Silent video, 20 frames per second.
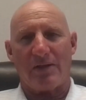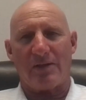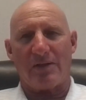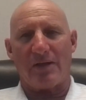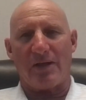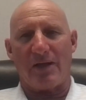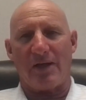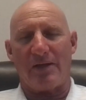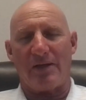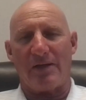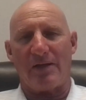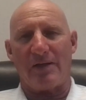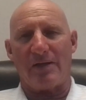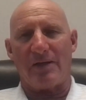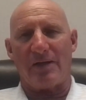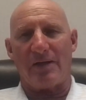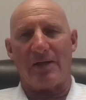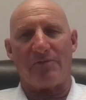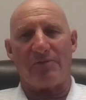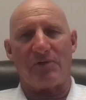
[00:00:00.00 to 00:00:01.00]
that
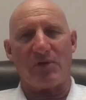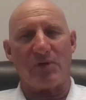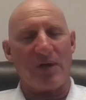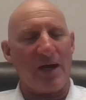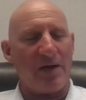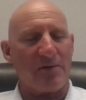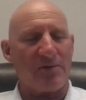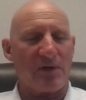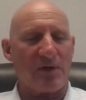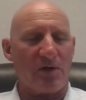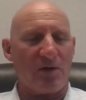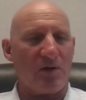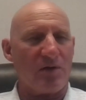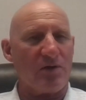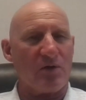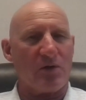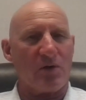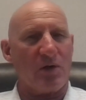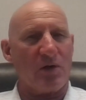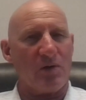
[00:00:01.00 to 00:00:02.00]
if you're out there on
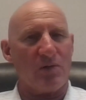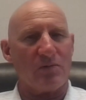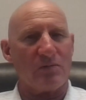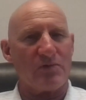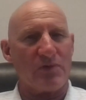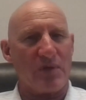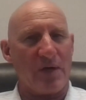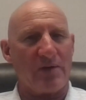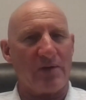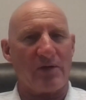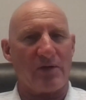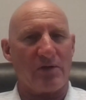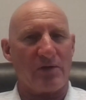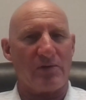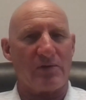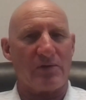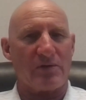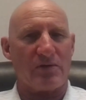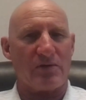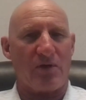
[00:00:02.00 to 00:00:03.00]
your own trying to
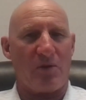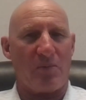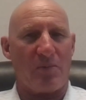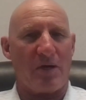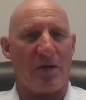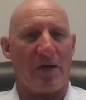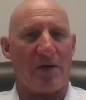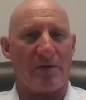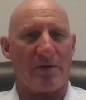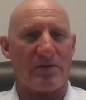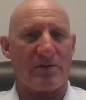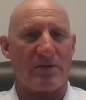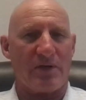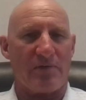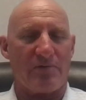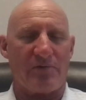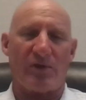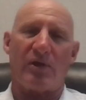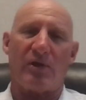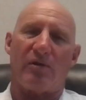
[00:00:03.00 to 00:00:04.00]
do this all by
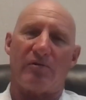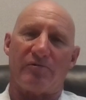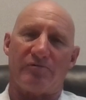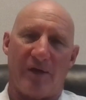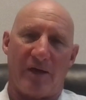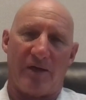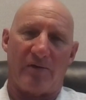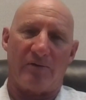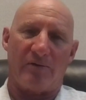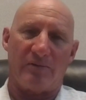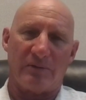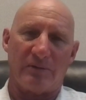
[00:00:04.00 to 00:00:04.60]
yourself, you're going to fail.